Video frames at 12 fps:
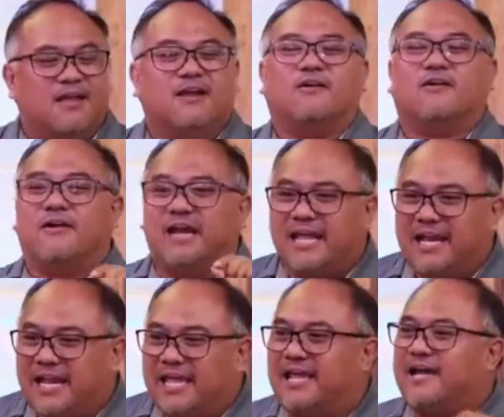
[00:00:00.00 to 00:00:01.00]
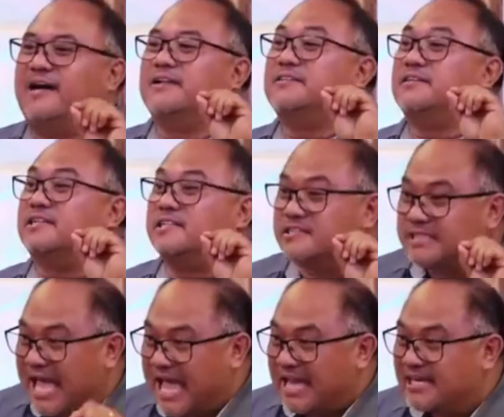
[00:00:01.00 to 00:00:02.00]
really
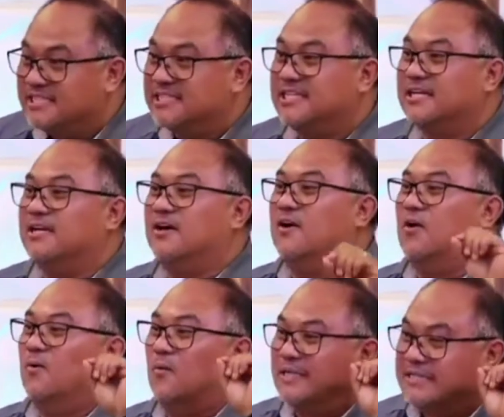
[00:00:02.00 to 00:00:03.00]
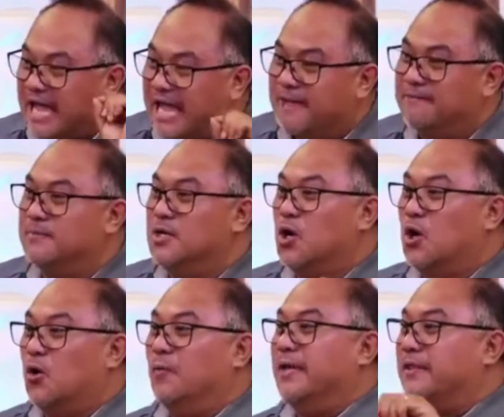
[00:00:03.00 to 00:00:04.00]
understands what I'm
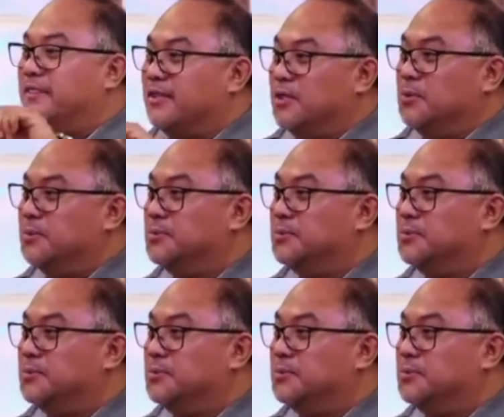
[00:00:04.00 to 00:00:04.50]
going through.